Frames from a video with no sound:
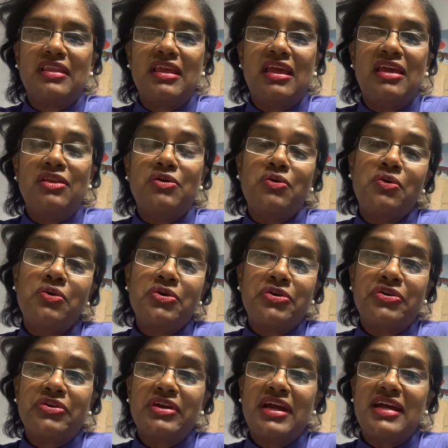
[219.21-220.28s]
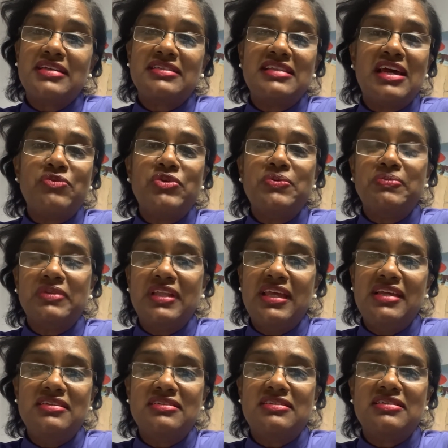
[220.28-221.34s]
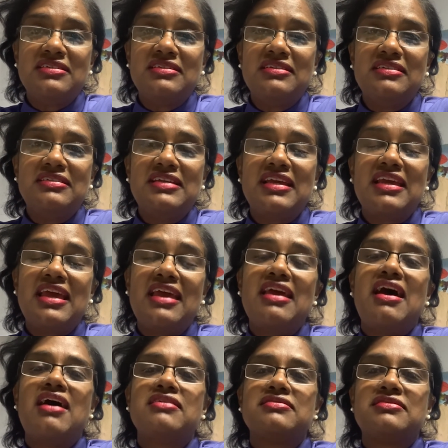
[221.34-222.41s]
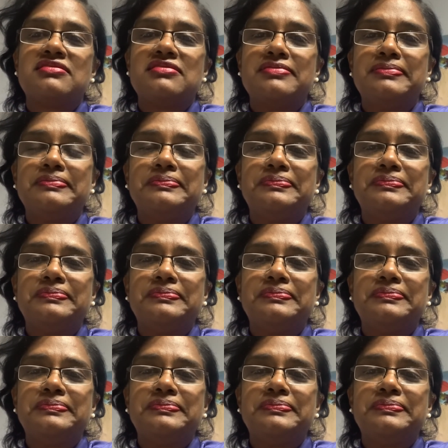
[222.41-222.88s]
and order has not replaced the chaos.